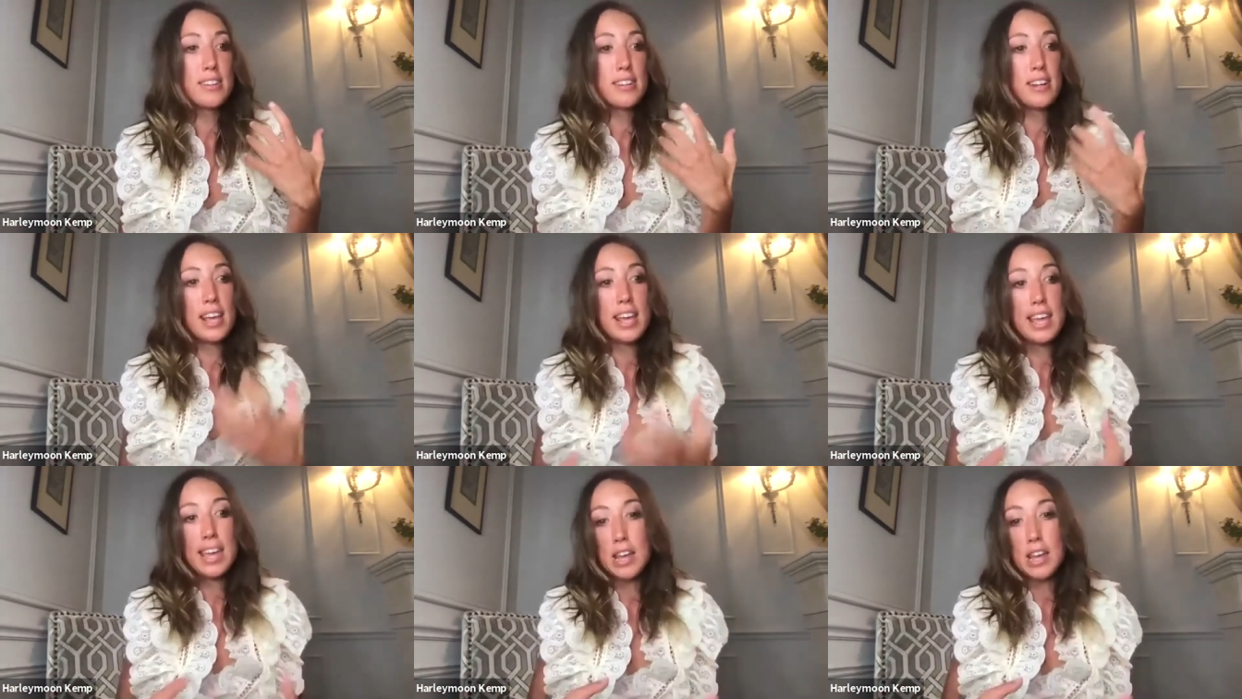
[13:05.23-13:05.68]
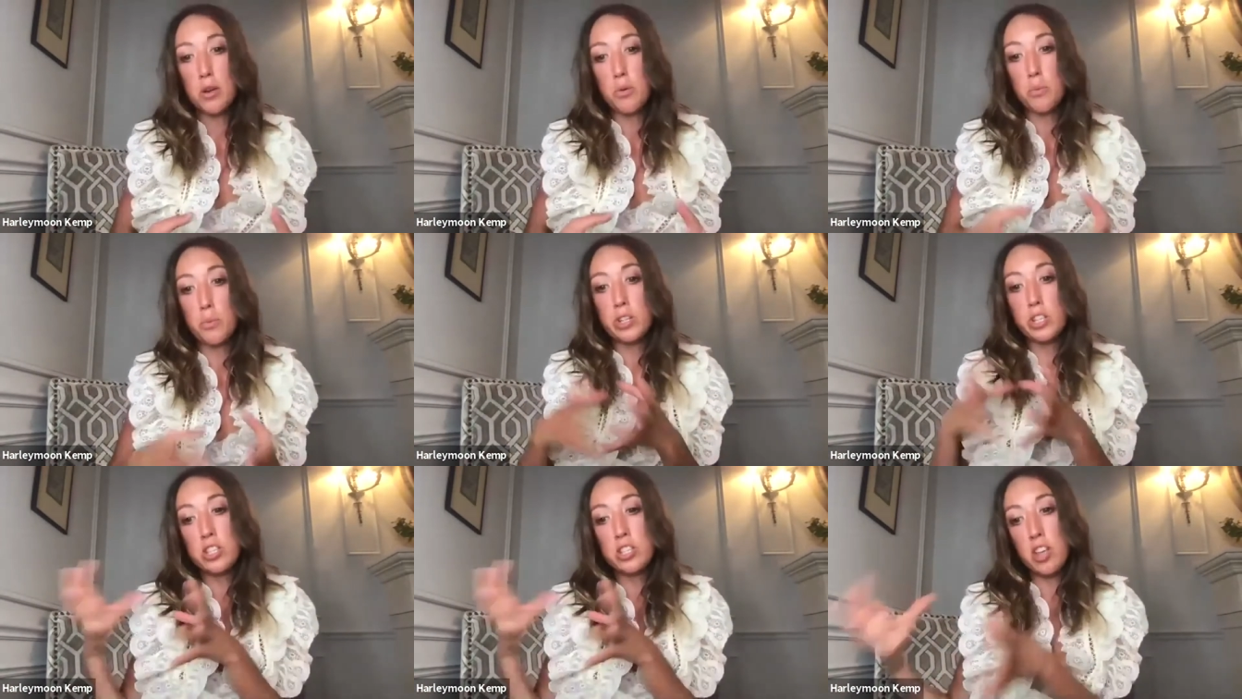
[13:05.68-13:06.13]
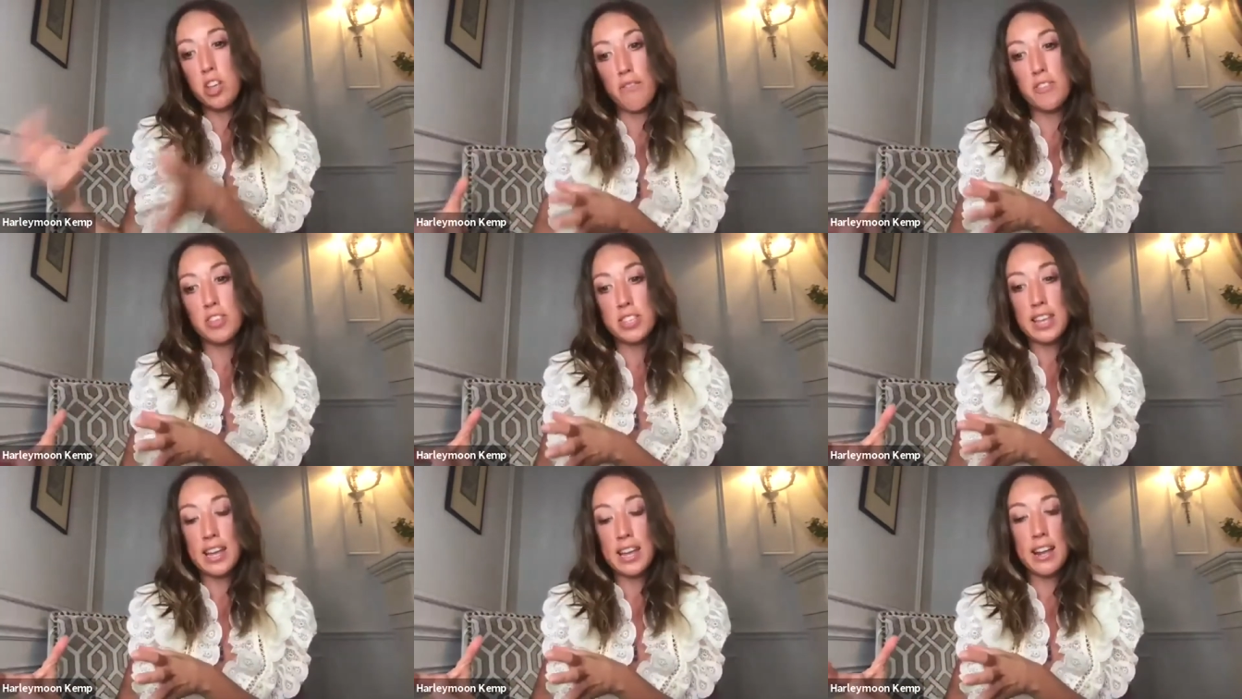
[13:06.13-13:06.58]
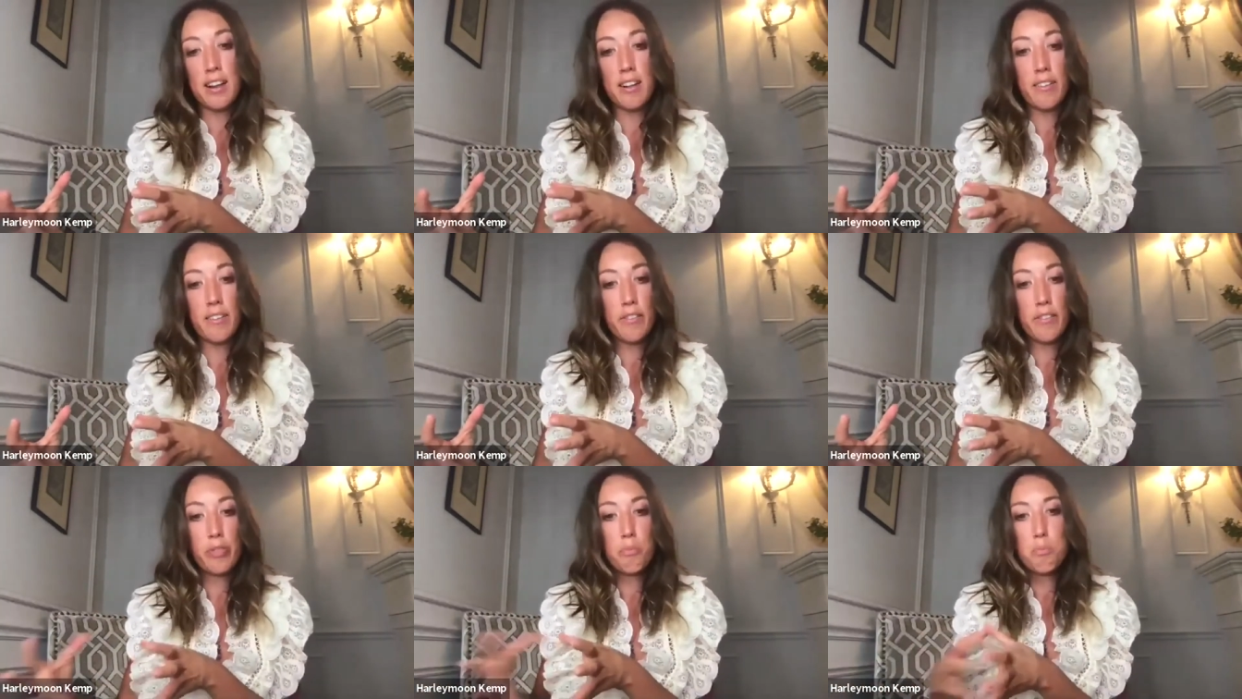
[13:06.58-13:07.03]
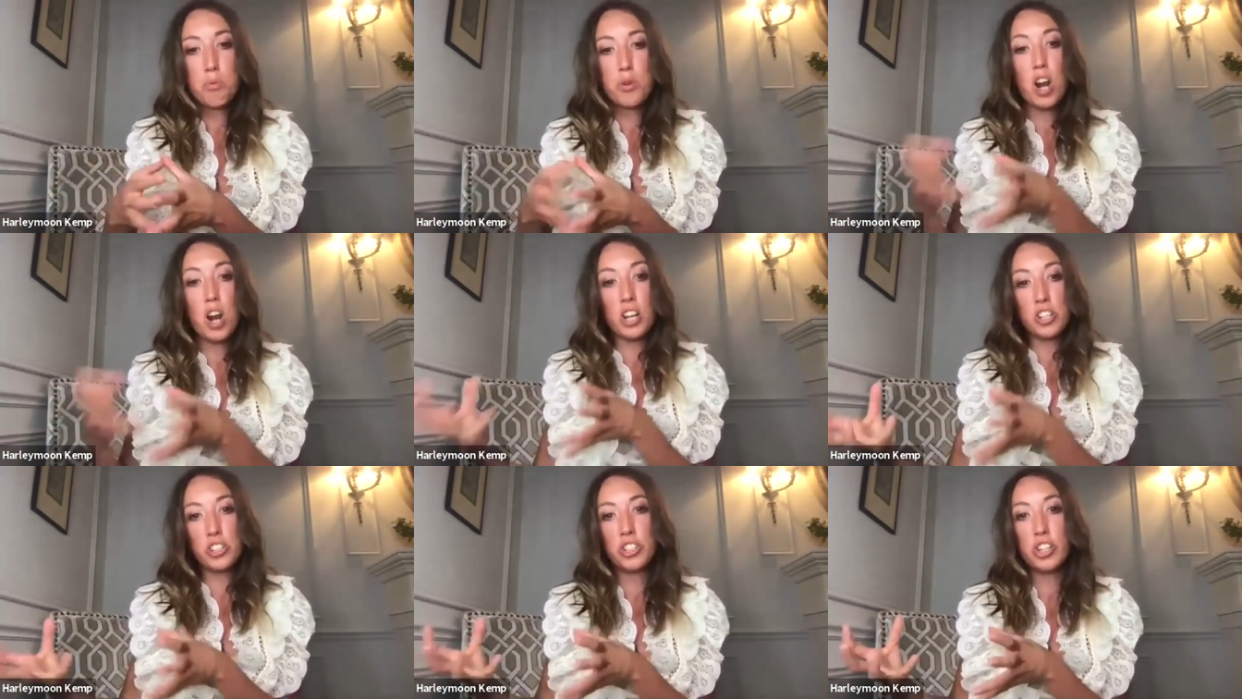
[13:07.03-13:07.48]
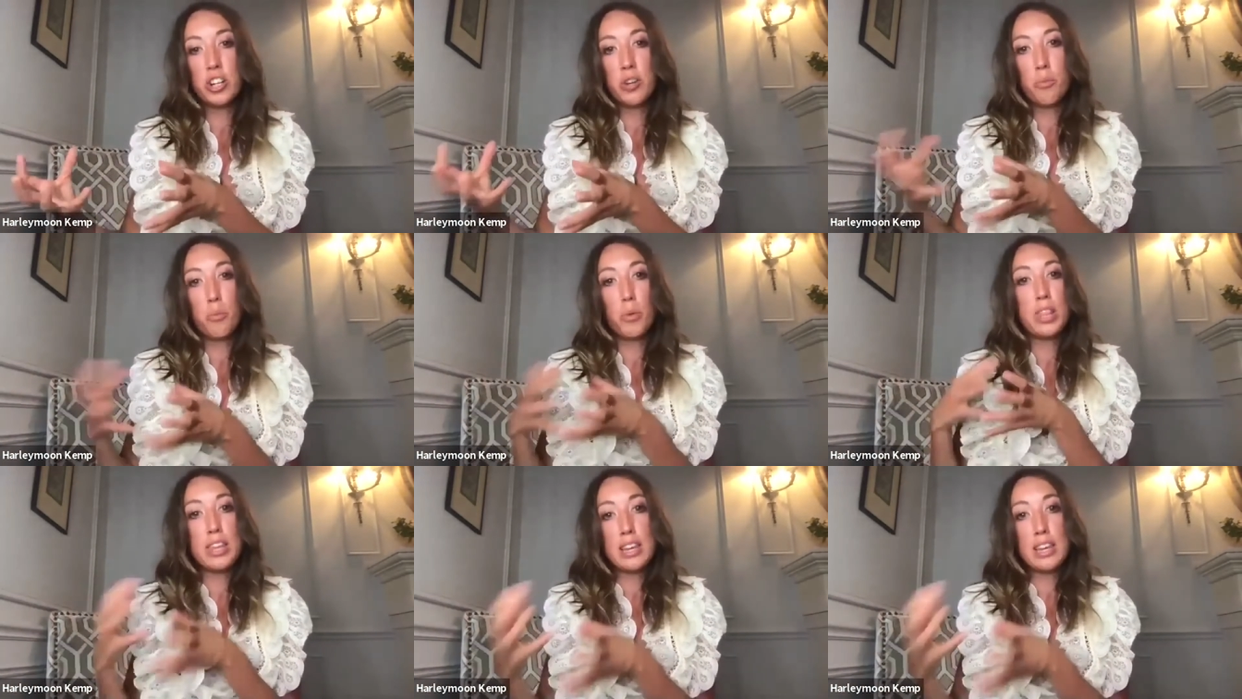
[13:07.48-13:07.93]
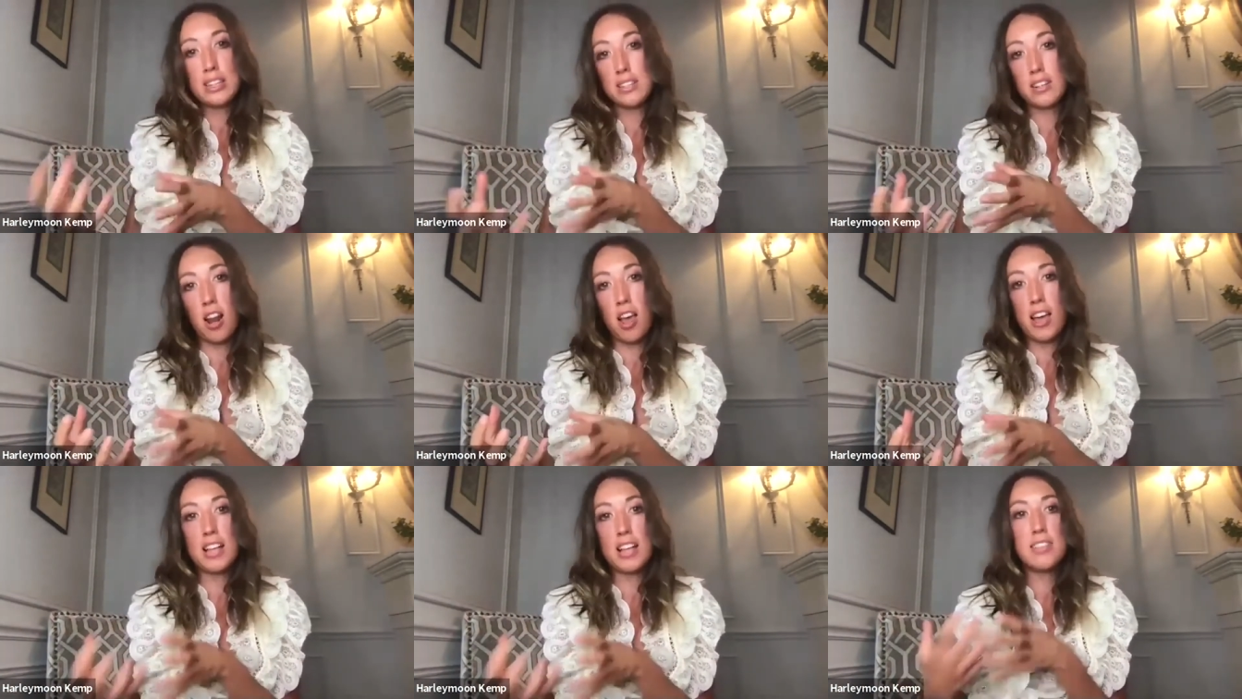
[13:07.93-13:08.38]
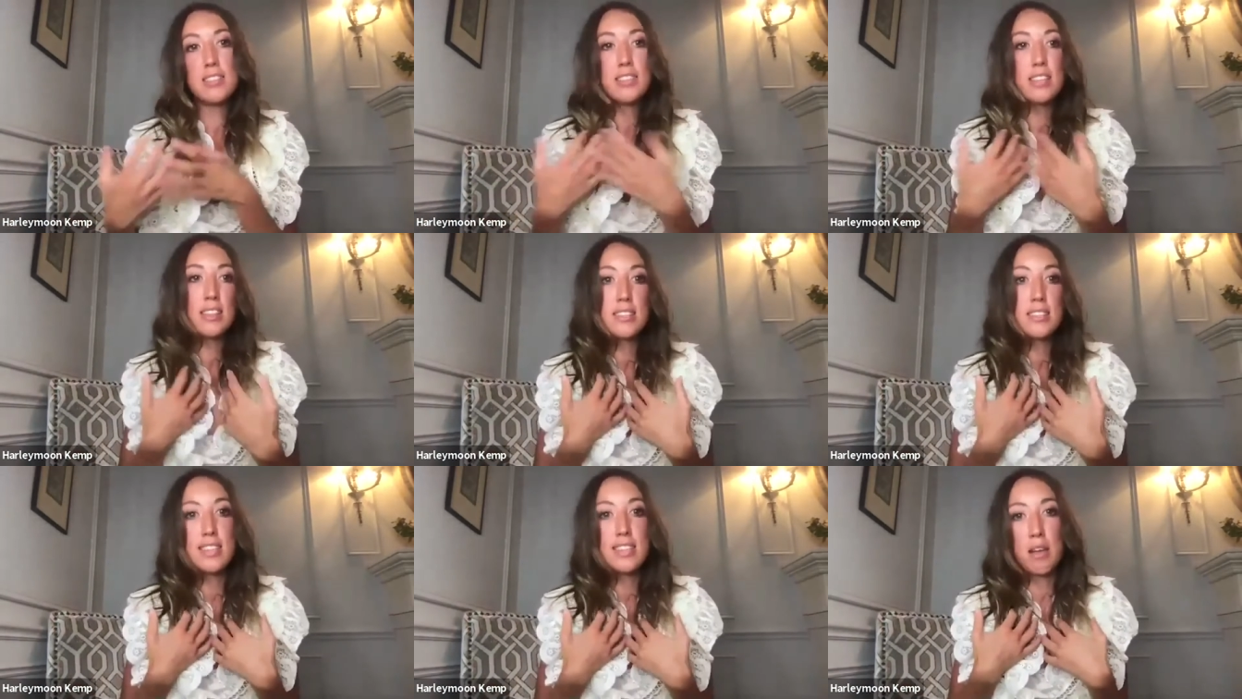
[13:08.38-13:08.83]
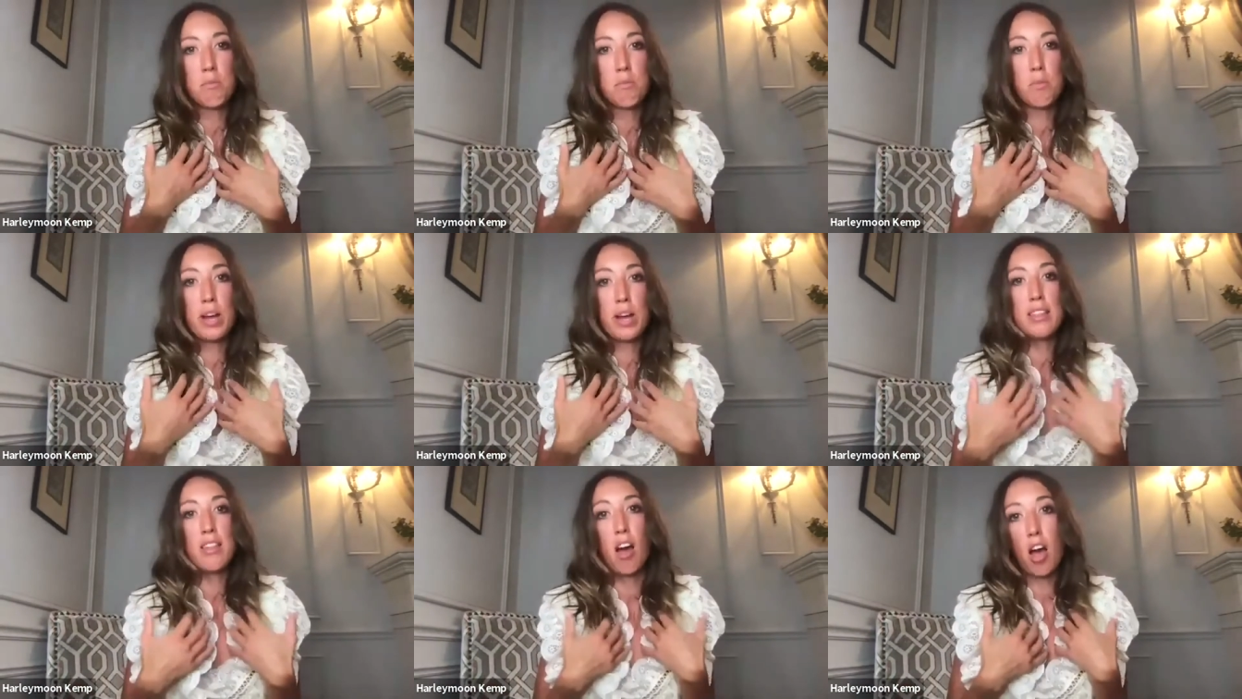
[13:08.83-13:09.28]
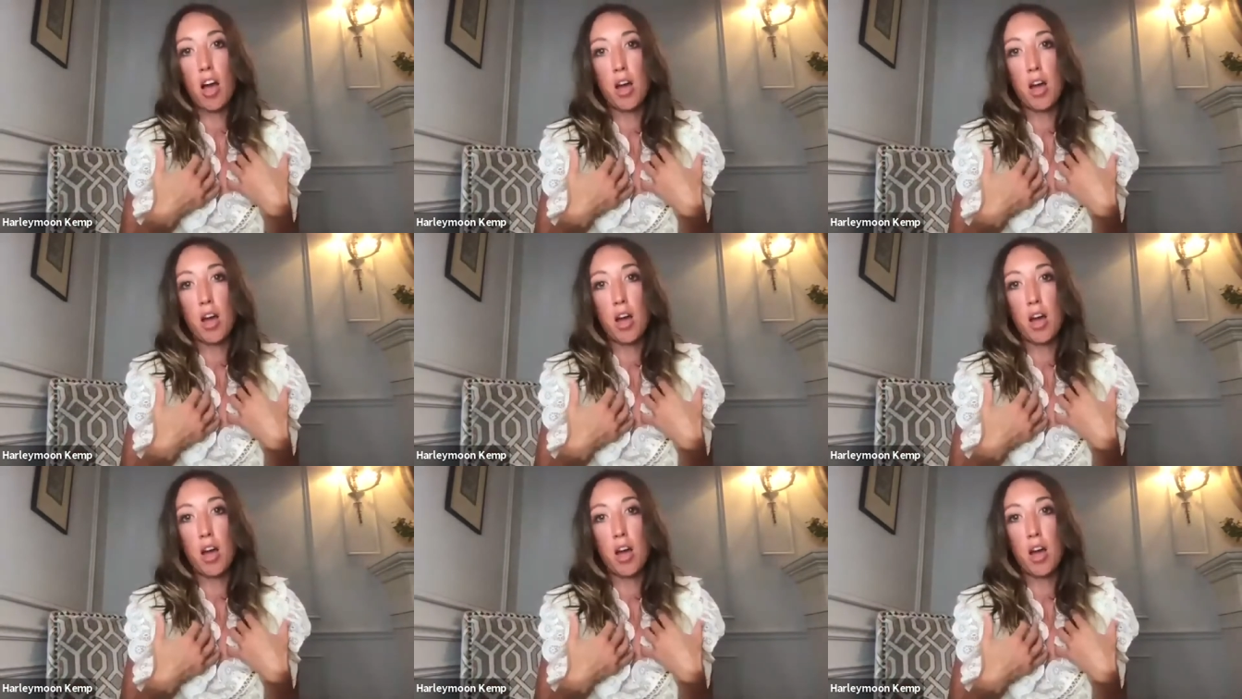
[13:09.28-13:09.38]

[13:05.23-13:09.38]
he was servicing production with his clients in the same way that